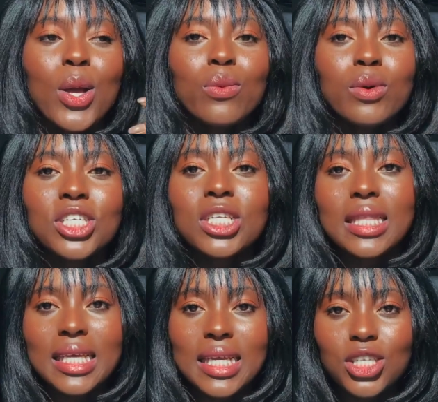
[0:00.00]
Which
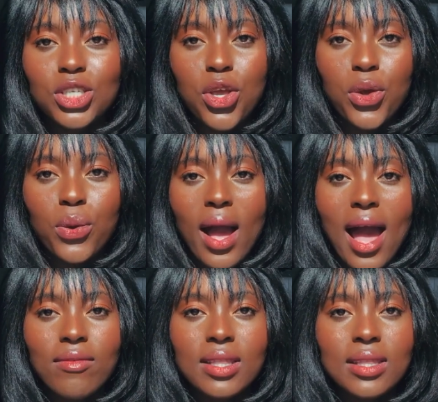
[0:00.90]
lead to you
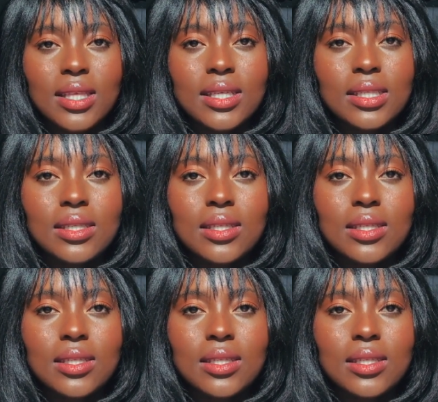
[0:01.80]
having this